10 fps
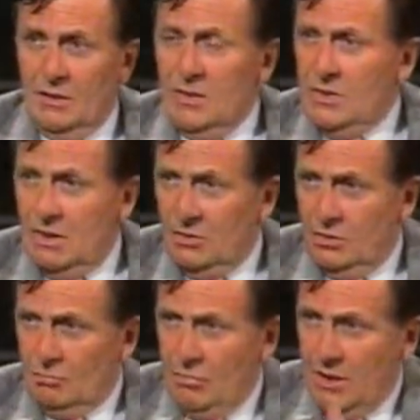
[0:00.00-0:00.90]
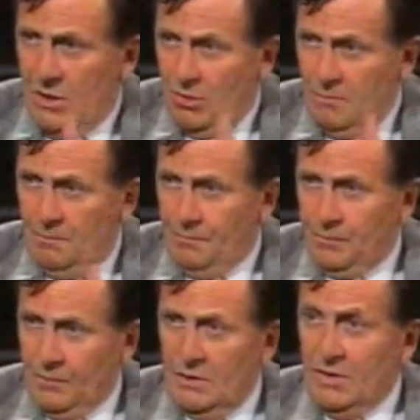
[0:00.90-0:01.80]
listening to the radio
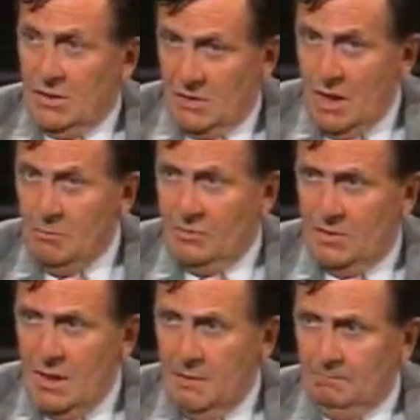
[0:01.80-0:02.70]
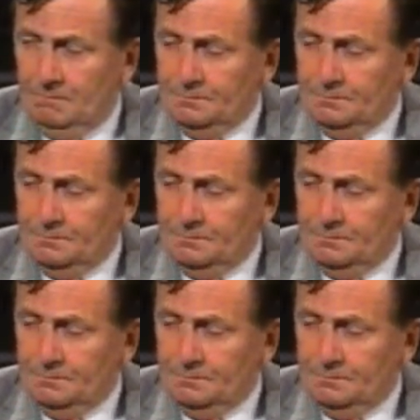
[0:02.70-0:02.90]
at that time of day.